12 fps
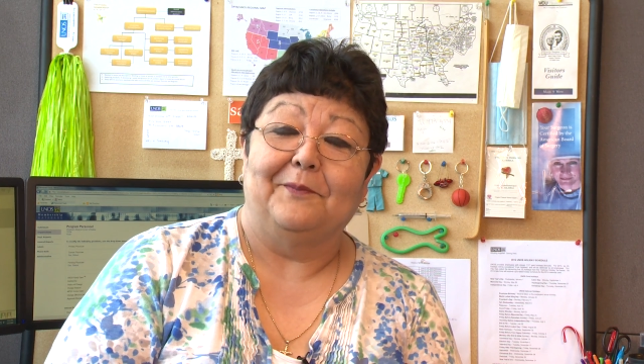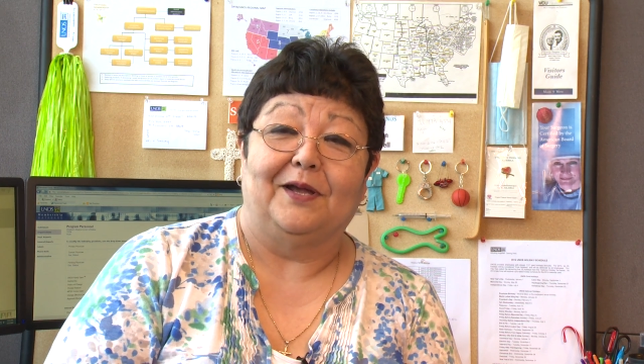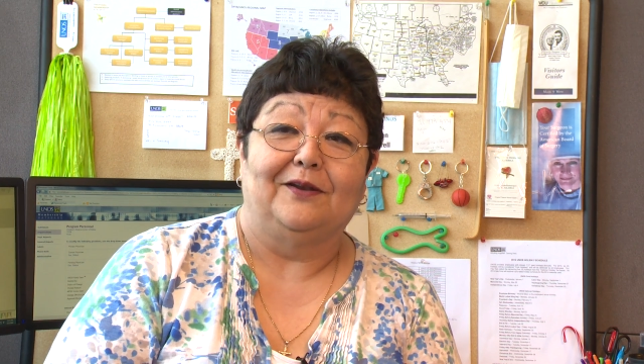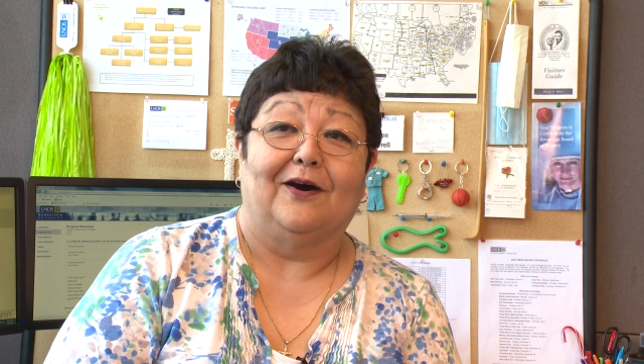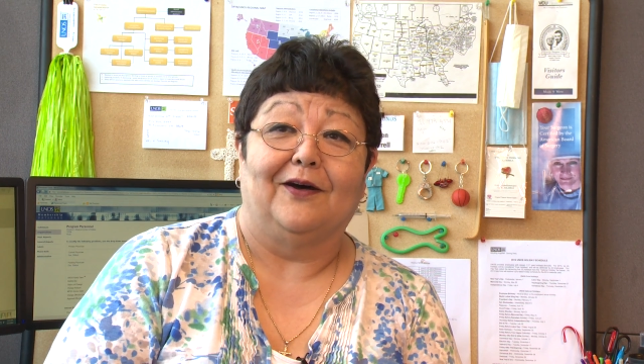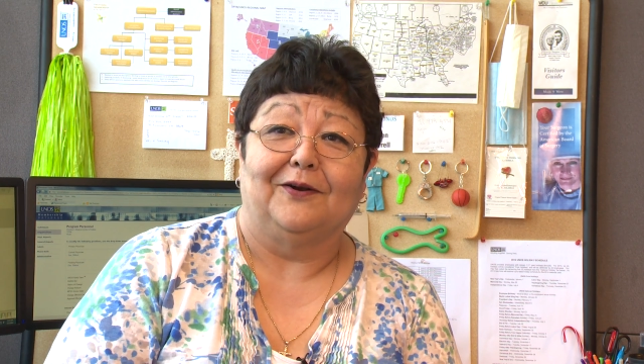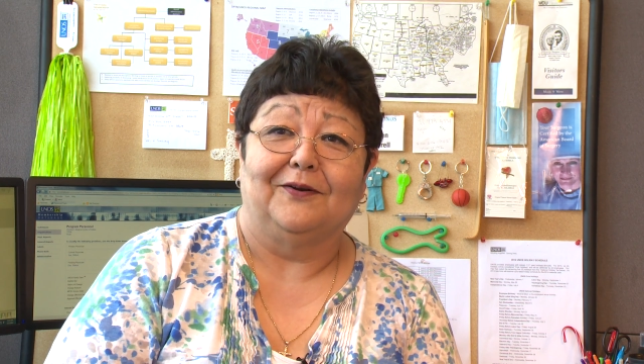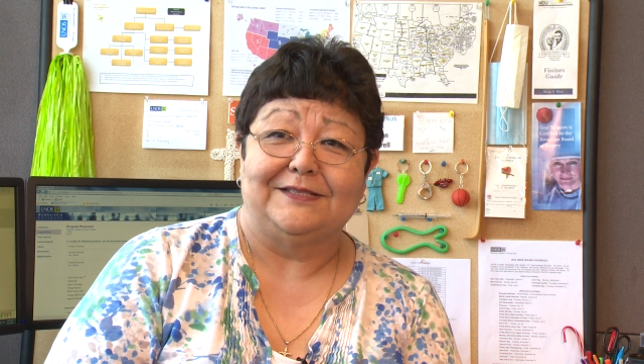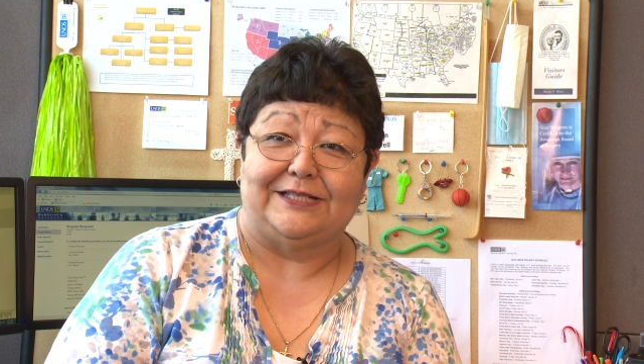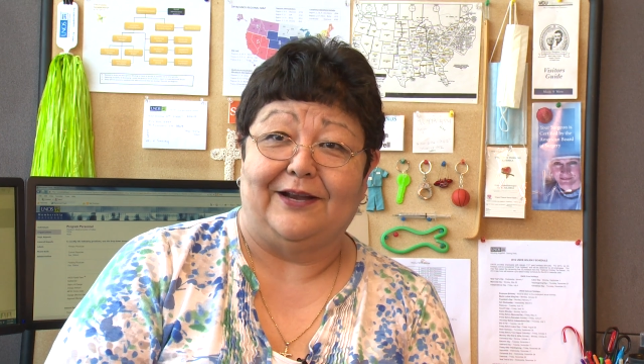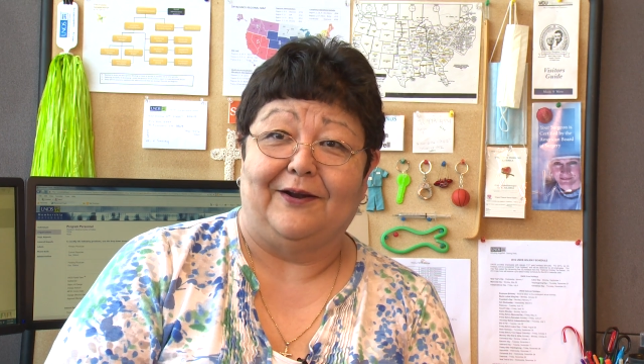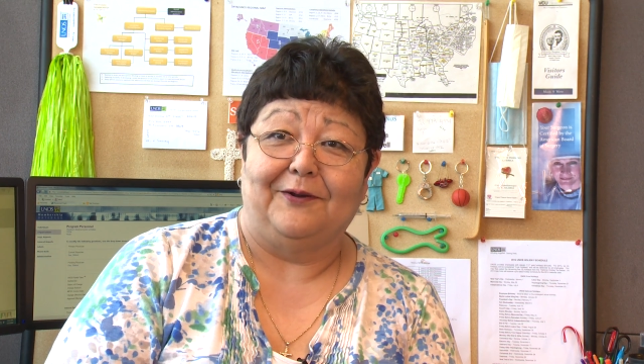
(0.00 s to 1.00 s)
My daughter
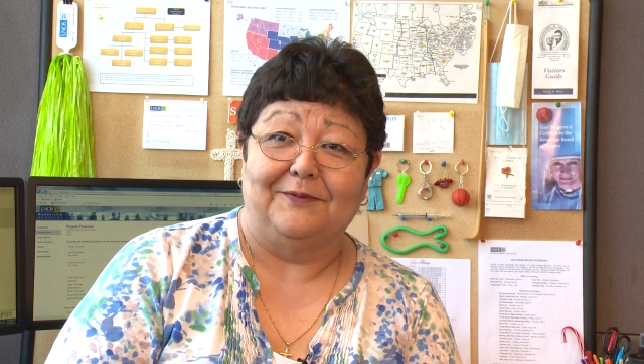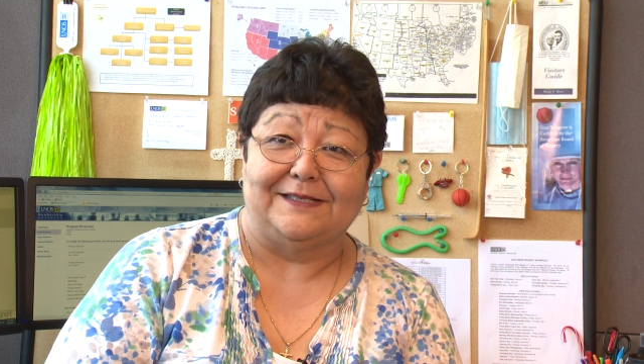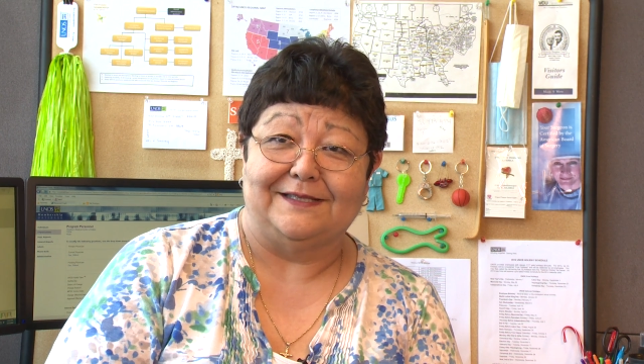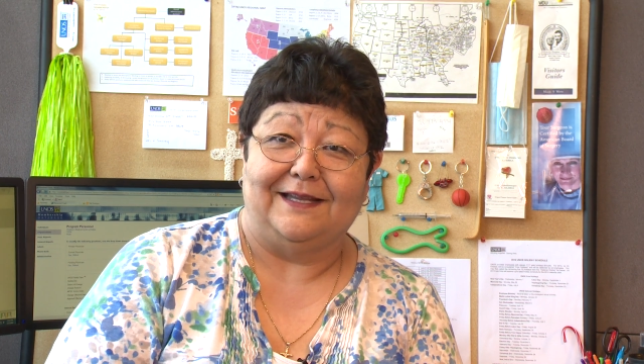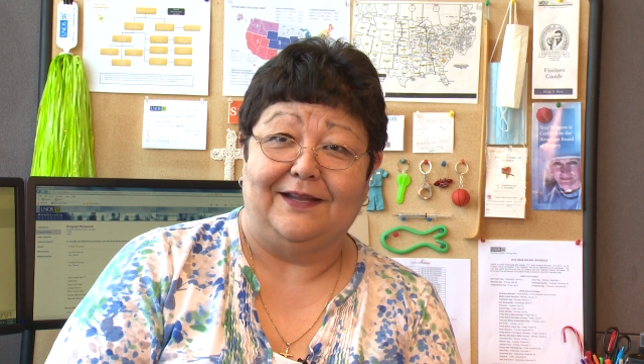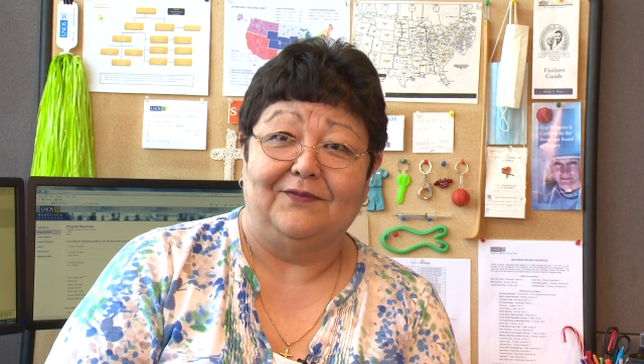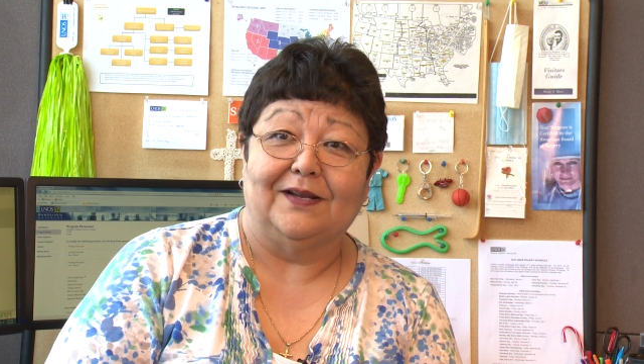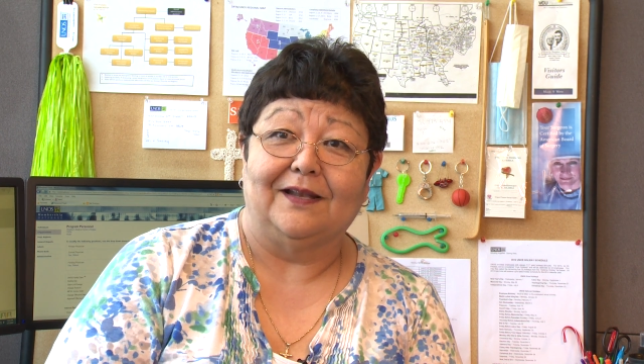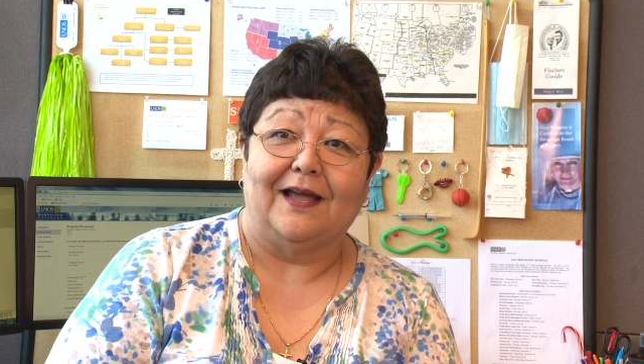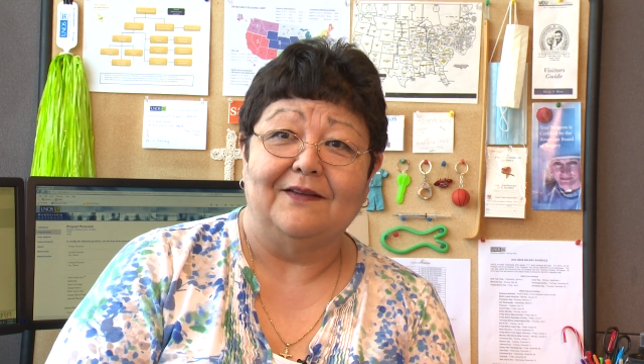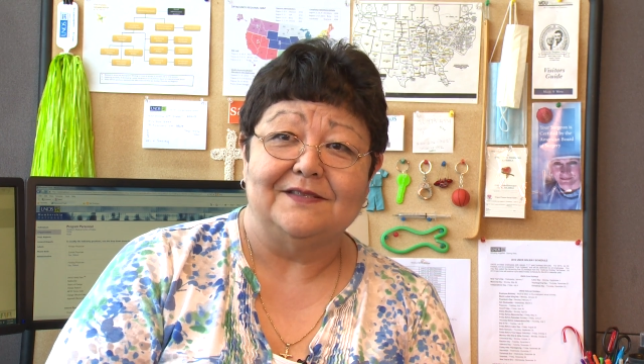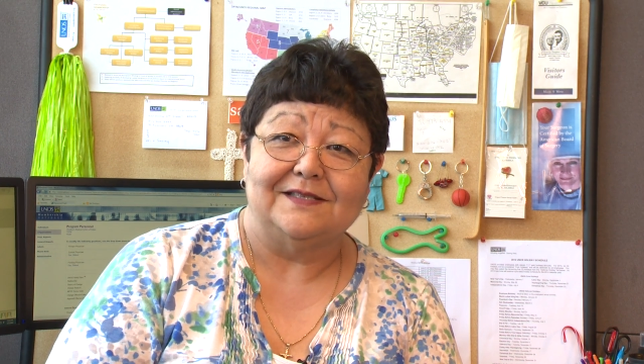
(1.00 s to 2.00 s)
Sherry received a
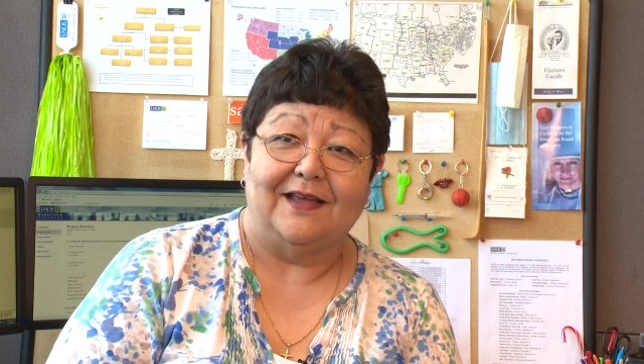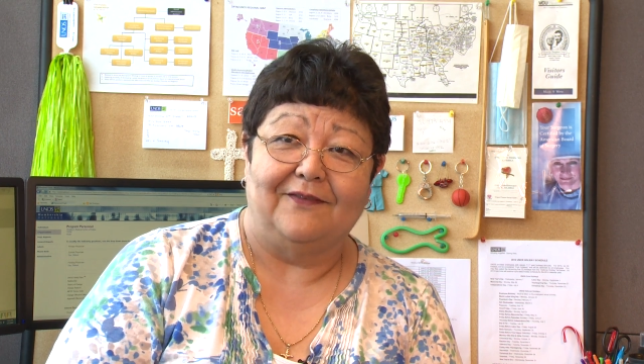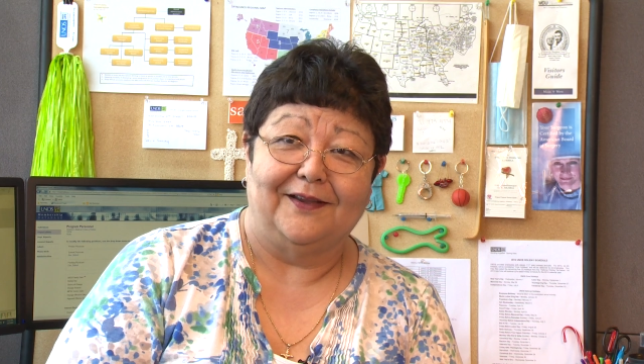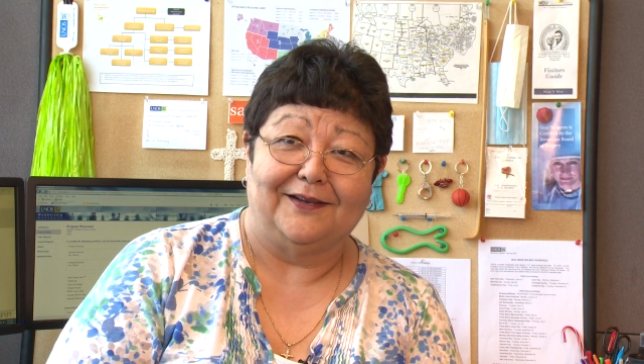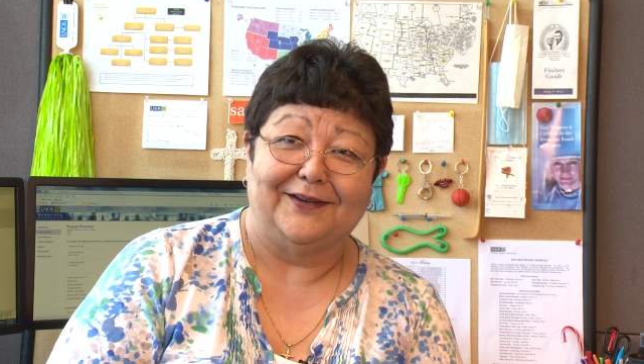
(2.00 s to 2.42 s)
life-saving